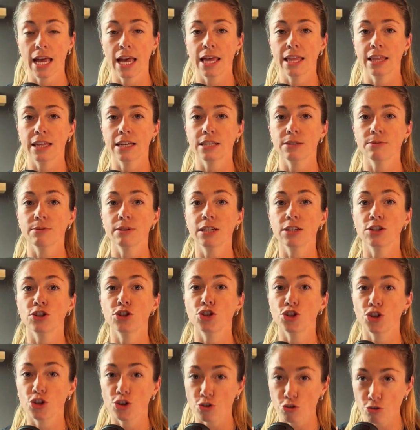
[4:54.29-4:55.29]
This one is
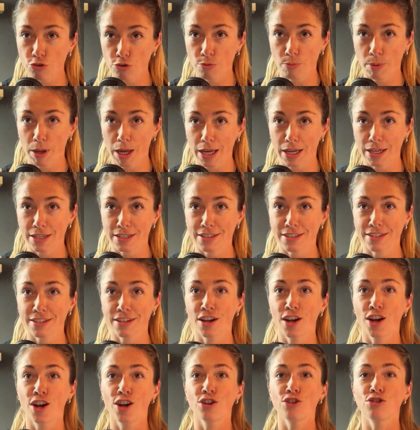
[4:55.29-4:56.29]
toothpaste.
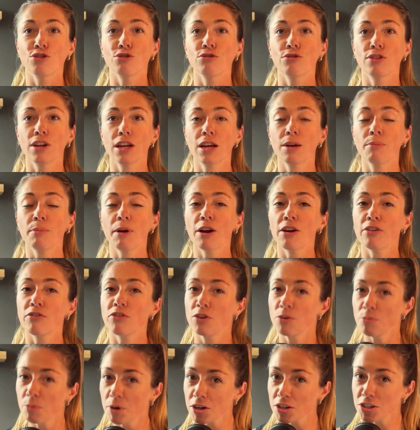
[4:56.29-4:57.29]
So think about if
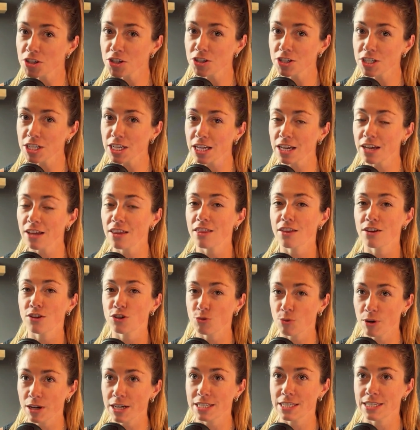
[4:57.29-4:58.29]
you brush your teeth
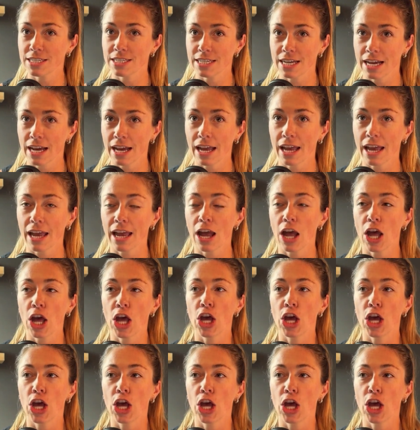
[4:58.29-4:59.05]
twice a day,